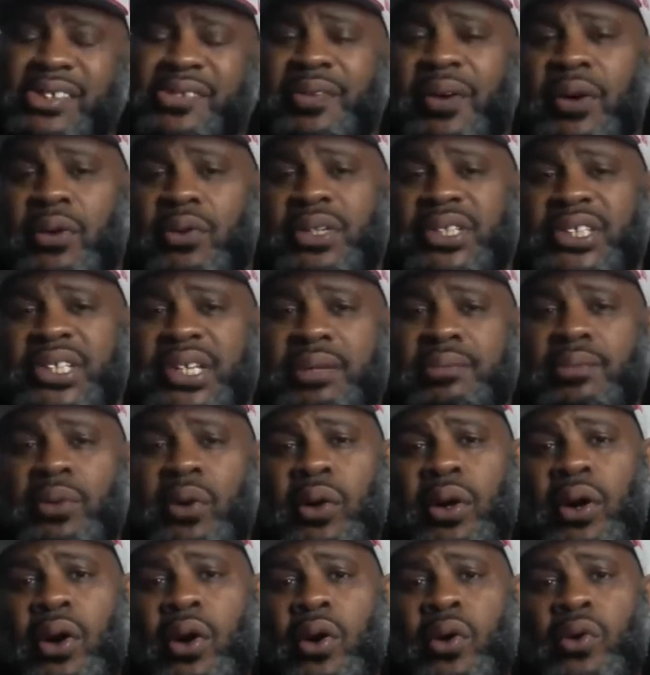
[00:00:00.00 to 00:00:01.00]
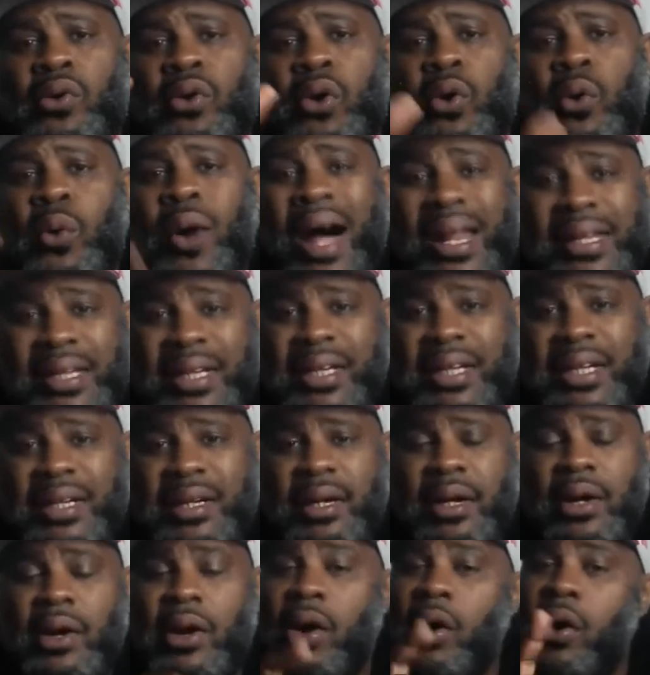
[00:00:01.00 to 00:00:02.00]
focusing more on quality?
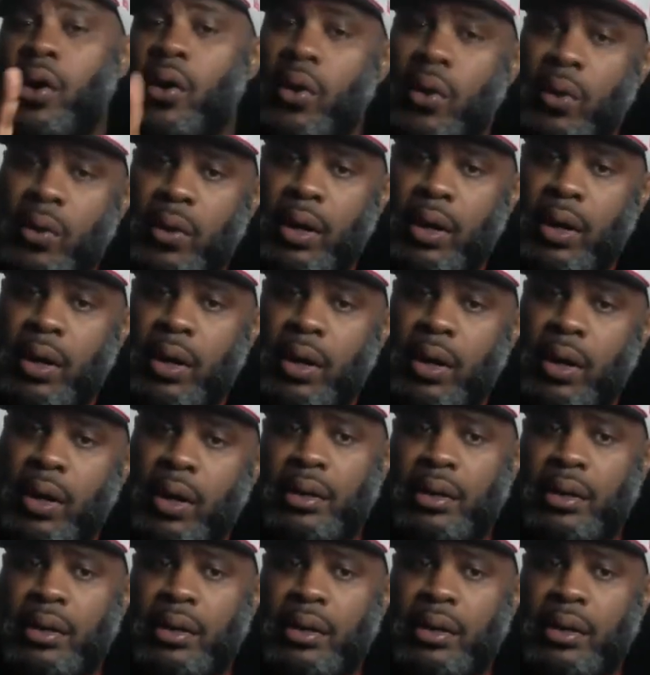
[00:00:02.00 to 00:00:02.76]
Or